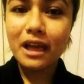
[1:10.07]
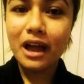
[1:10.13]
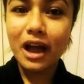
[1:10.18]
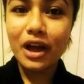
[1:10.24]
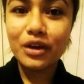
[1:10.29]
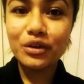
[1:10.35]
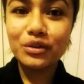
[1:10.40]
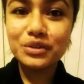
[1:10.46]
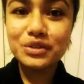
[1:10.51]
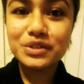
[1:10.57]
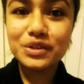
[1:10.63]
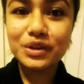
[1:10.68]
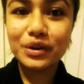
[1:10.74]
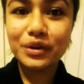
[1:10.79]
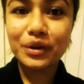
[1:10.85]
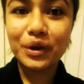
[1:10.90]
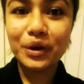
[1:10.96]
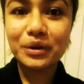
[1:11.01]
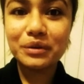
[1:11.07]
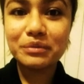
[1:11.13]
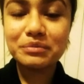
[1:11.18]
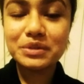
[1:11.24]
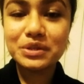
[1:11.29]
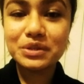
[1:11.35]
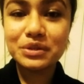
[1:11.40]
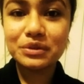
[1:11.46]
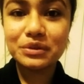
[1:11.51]
I also hope
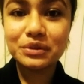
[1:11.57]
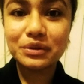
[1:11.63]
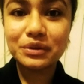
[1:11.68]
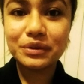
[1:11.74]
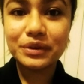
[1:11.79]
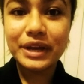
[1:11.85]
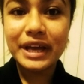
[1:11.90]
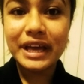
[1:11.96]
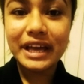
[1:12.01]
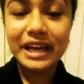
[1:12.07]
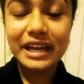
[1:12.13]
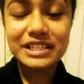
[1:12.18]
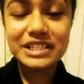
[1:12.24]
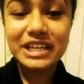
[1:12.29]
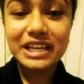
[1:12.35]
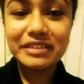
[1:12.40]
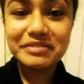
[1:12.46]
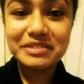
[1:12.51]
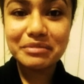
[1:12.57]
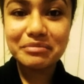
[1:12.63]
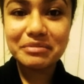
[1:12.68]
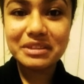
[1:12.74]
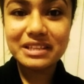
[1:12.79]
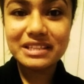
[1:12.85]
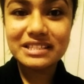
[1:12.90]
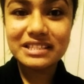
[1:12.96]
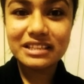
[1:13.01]
to achieve some of
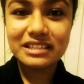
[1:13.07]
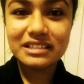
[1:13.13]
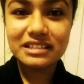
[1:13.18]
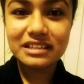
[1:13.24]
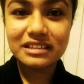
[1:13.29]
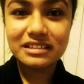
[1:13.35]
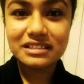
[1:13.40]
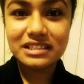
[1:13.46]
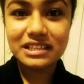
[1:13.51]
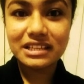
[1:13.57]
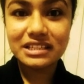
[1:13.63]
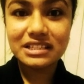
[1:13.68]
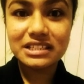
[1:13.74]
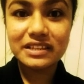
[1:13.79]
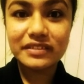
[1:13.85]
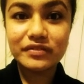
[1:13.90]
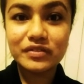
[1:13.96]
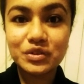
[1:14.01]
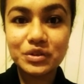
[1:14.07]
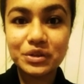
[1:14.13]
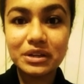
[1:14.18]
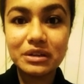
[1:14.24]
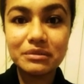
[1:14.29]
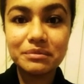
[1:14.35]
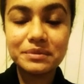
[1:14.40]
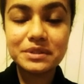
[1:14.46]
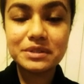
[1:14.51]
the Scentsy incentive
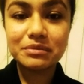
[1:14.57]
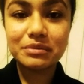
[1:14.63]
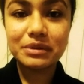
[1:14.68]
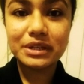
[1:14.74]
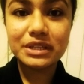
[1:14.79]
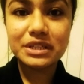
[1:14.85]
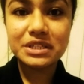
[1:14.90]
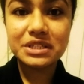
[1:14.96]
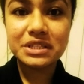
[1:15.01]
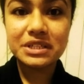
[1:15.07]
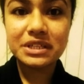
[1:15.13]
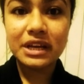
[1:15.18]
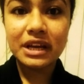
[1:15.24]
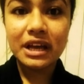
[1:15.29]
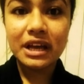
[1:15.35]
trips, which